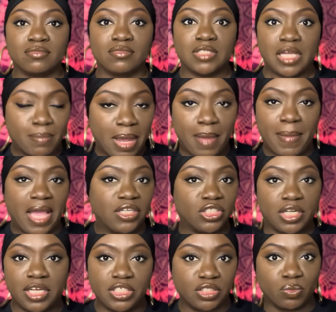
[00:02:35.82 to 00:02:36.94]
In my
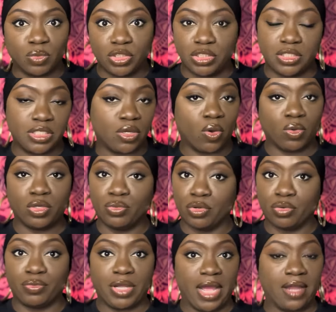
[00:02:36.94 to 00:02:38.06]
imagination, which is the only
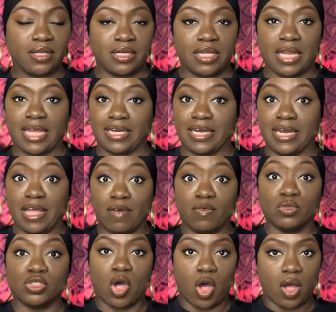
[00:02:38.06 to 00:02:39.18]
real reality, like Neville
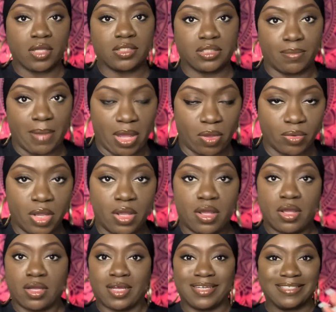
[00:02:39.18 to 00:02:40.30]
talks about
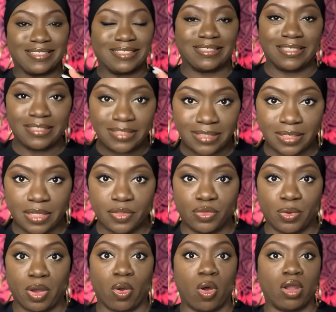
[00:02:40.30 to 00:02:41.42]
consistently
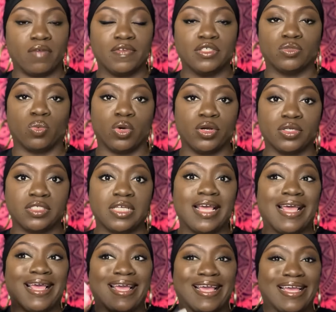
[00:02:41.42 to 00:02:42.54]
throughout all of his works,
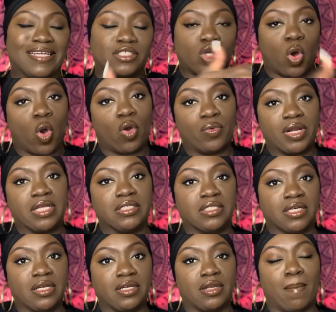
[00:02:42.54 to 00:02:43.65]
it's already
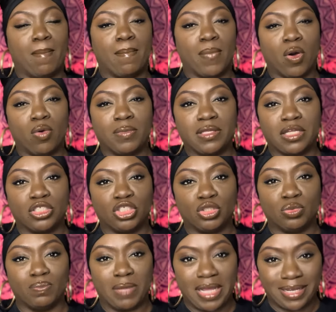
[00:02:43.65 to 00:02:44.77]
done the moment that
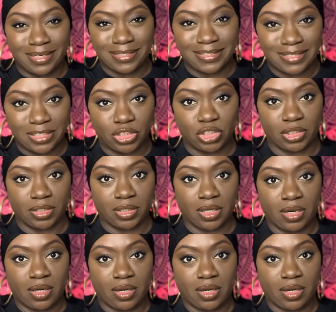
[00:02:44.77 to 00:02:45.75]
you make a decision.